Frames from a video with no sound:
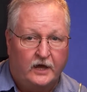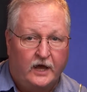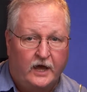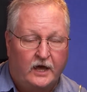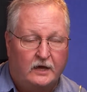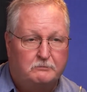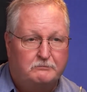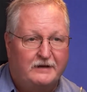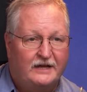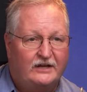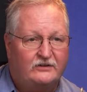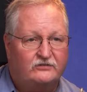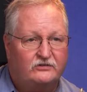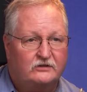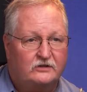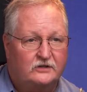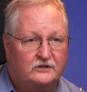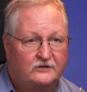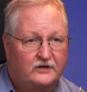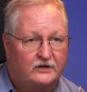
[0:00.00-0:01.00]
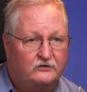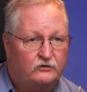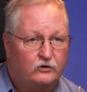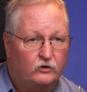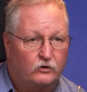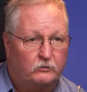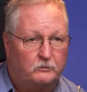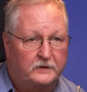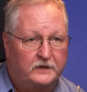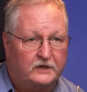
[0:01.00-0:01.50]
and basically they
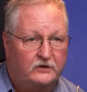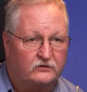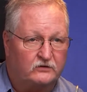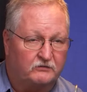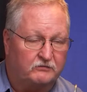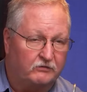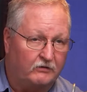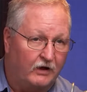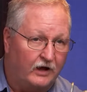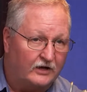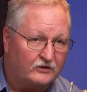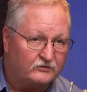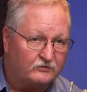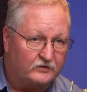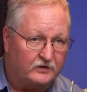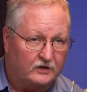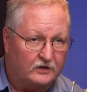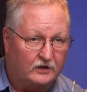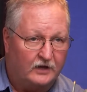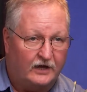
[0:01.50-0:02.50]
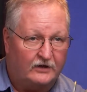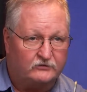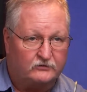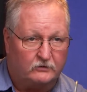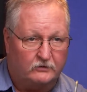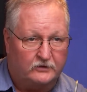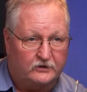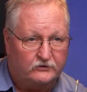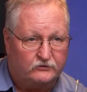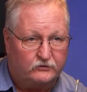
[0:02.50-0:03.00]
told me as a philosophy and classical
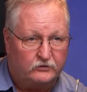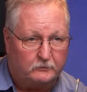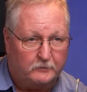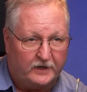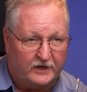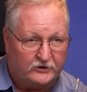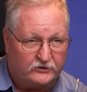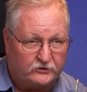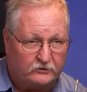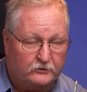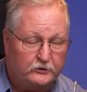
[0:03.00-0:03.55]
history major,